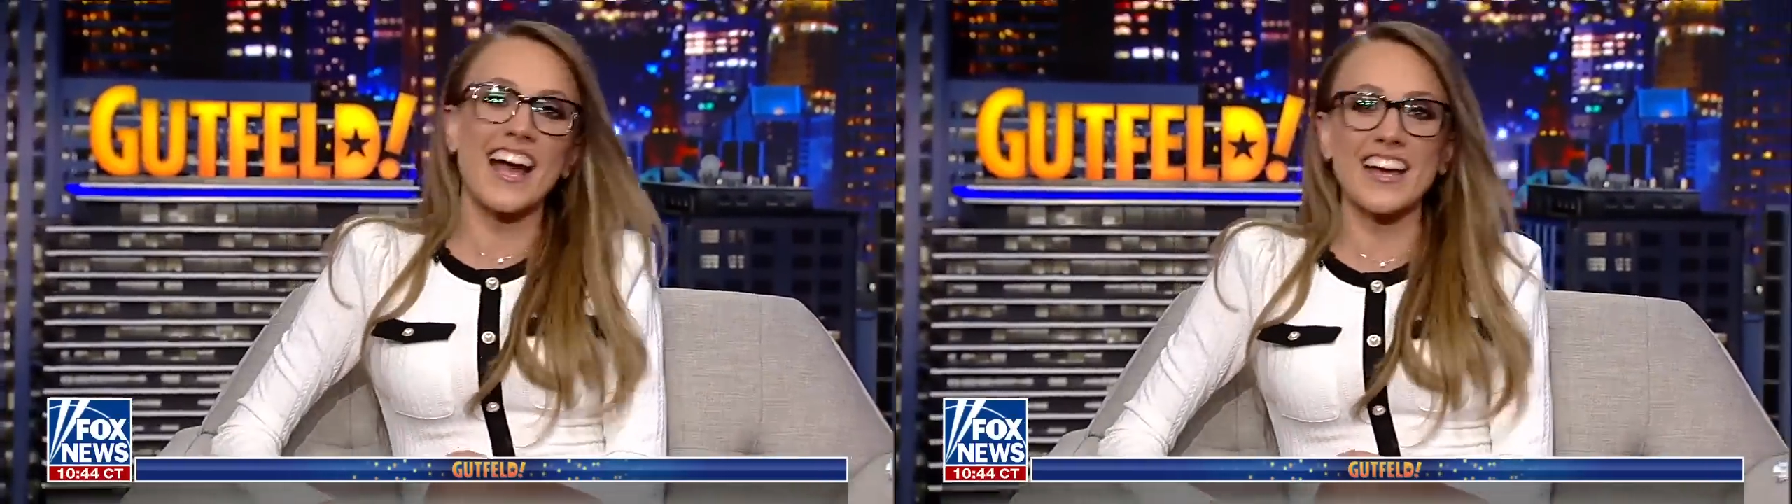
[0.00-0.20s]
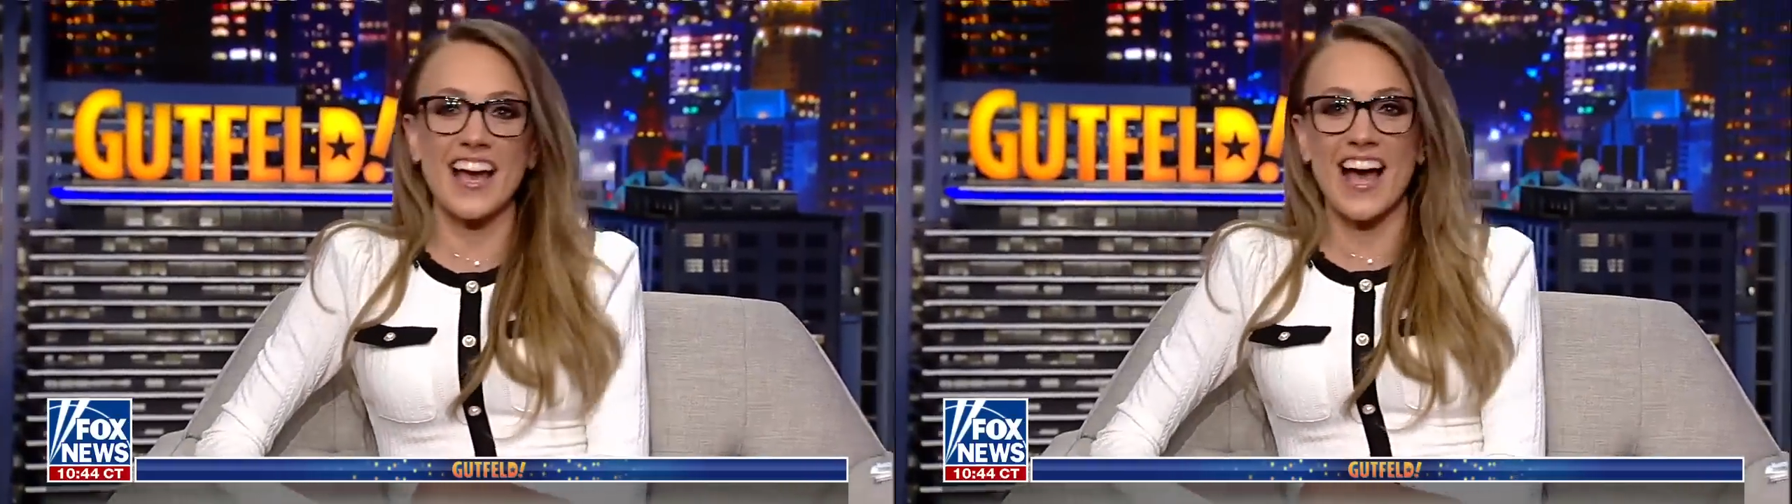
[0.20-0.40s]
do
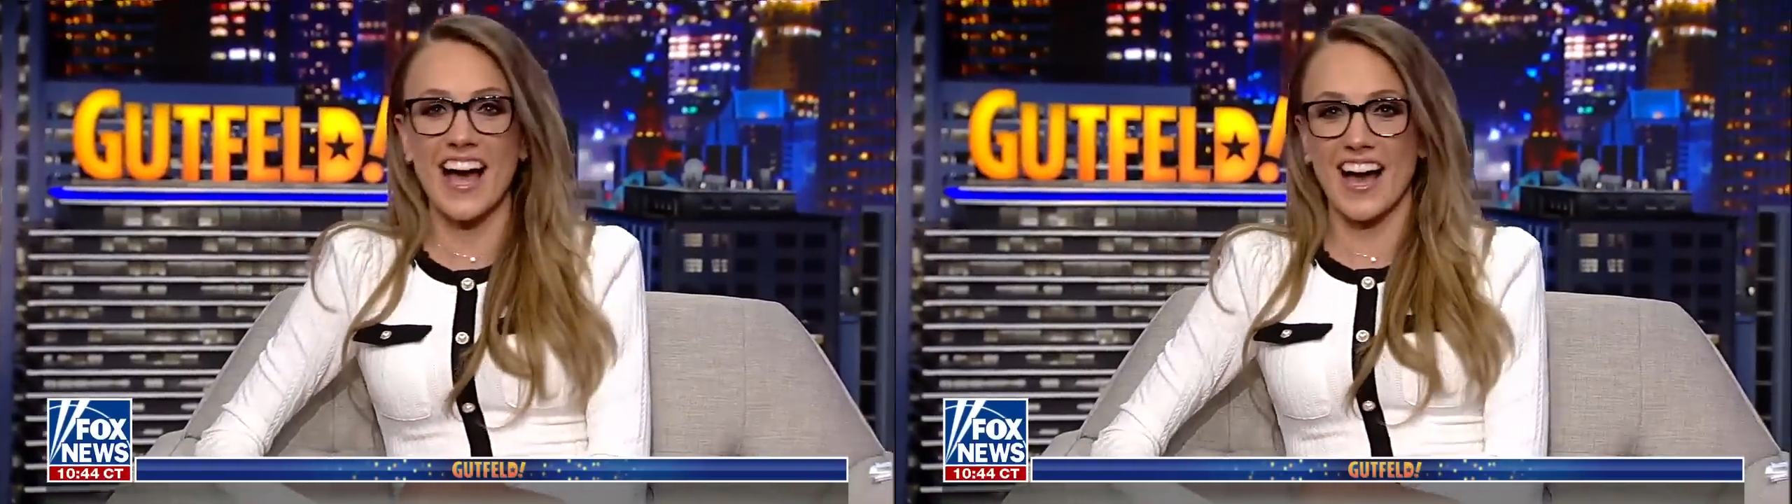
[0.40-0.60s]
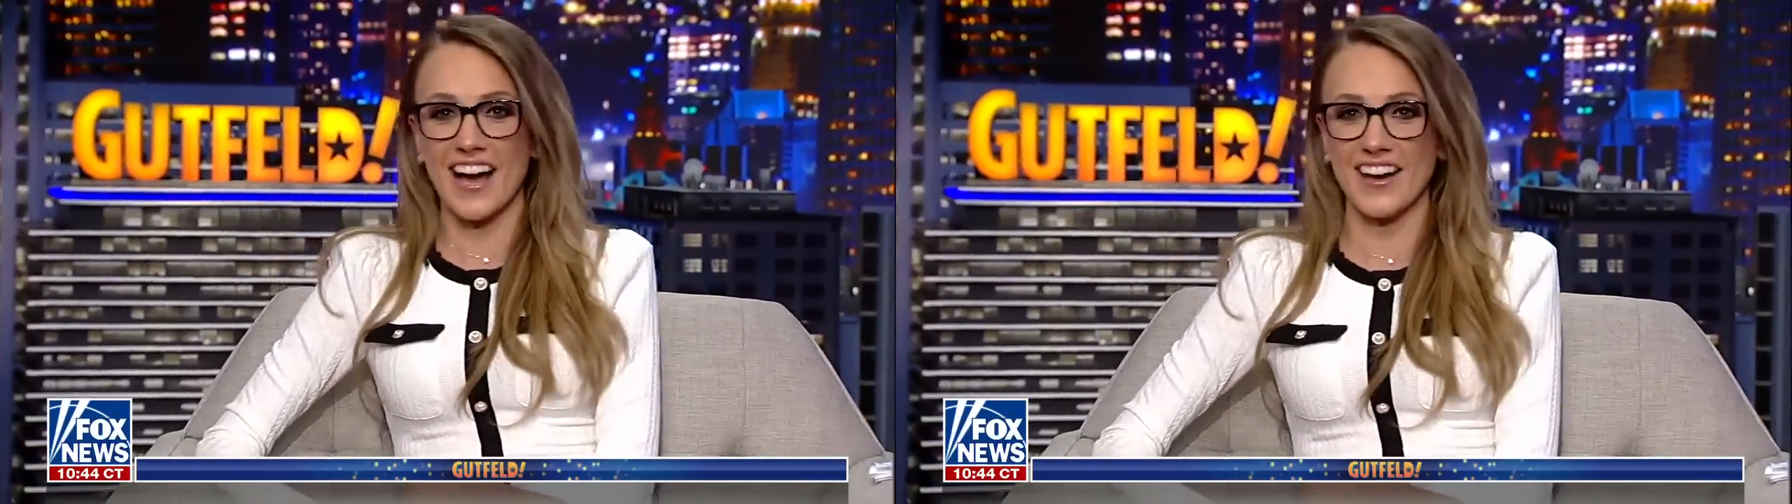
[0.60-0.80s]
you I want?
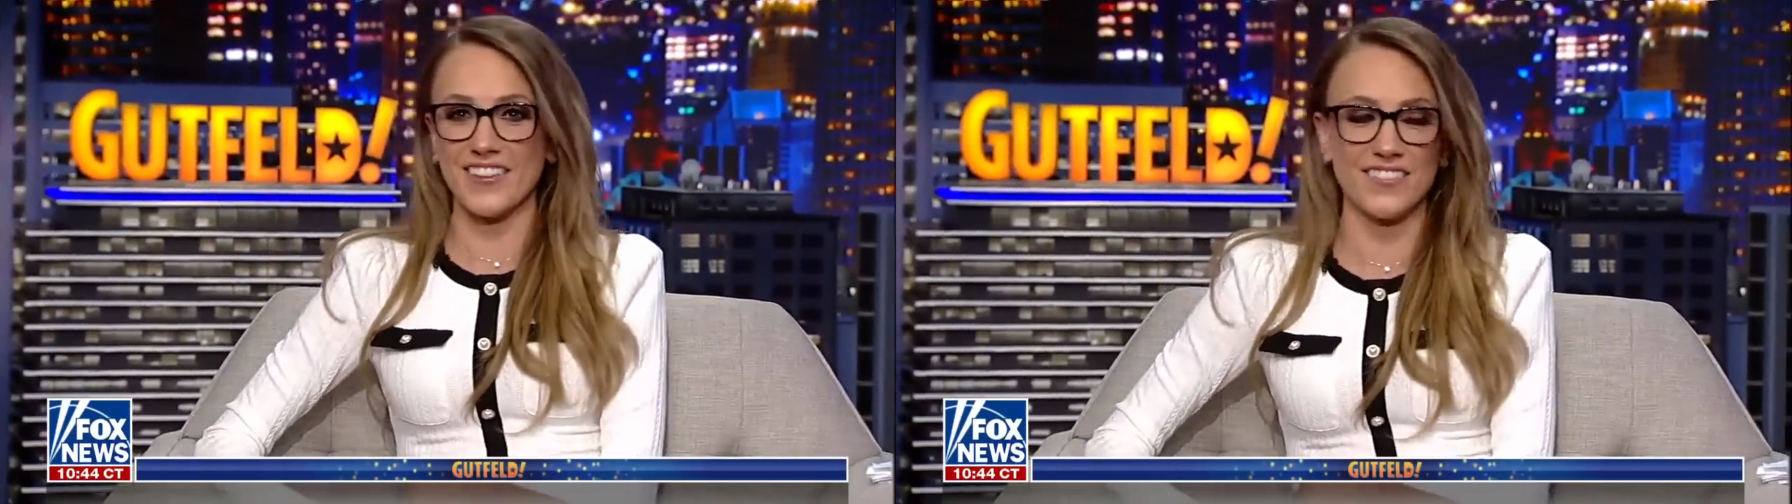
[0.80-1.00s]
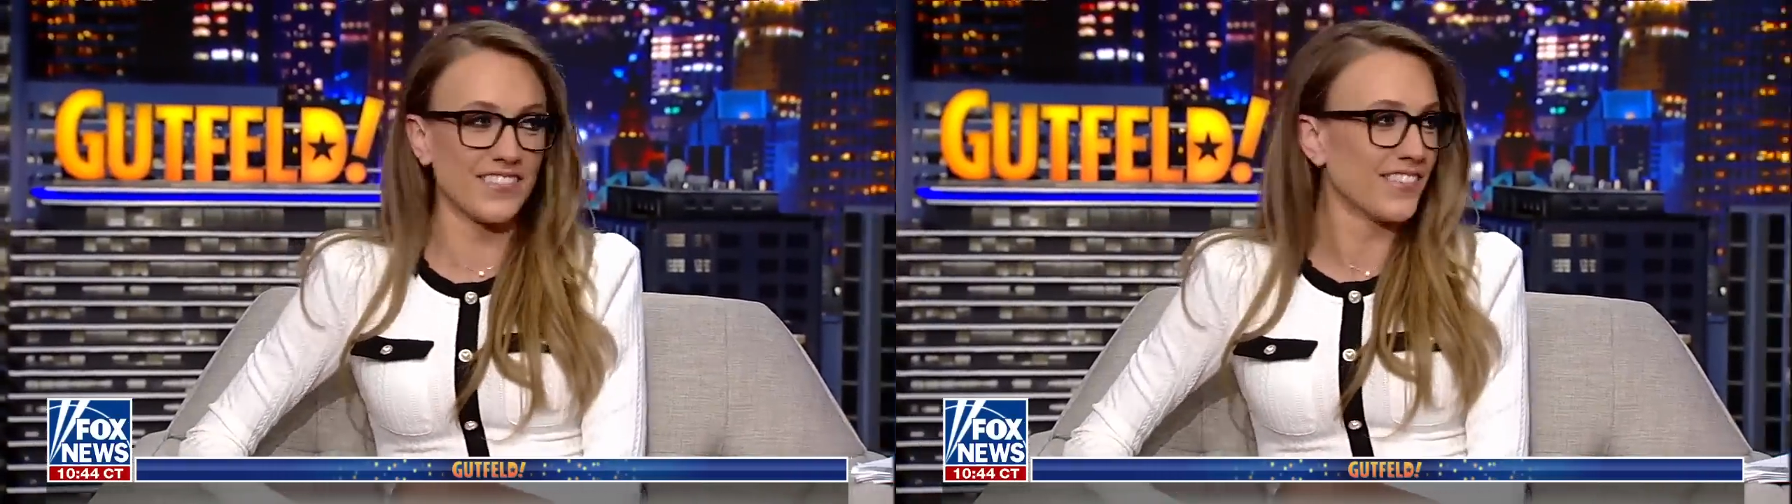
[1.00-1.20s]

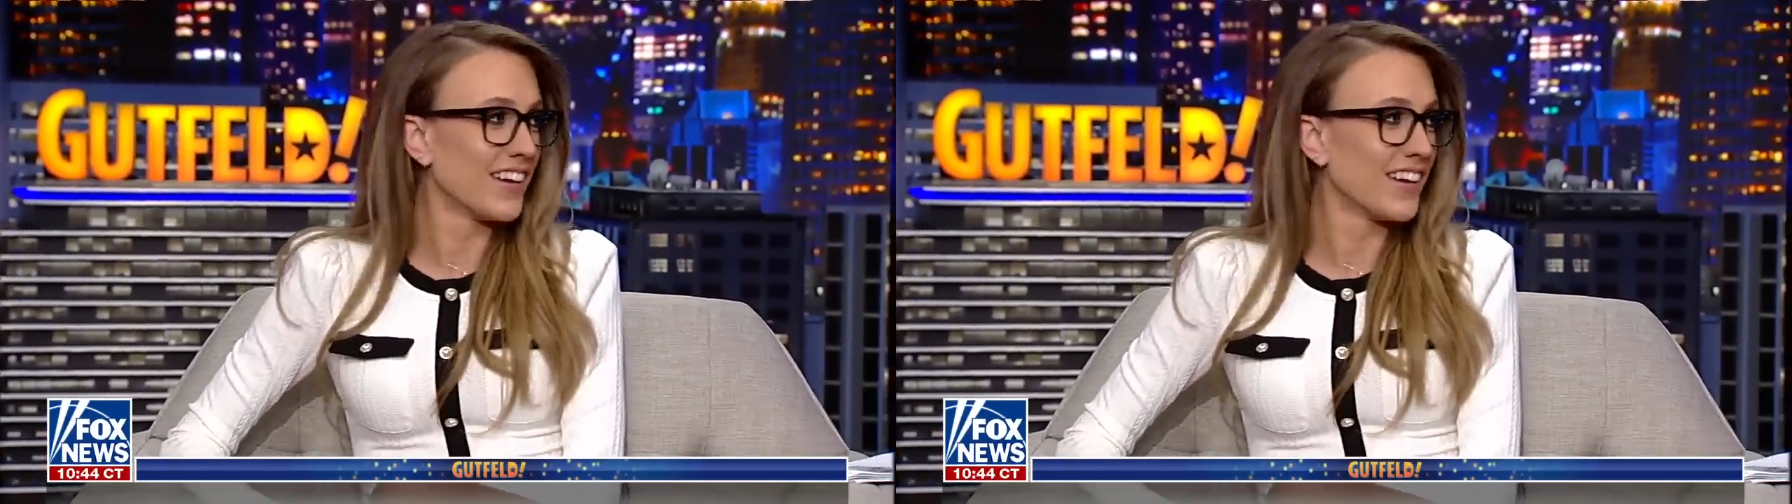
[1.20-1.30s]
have.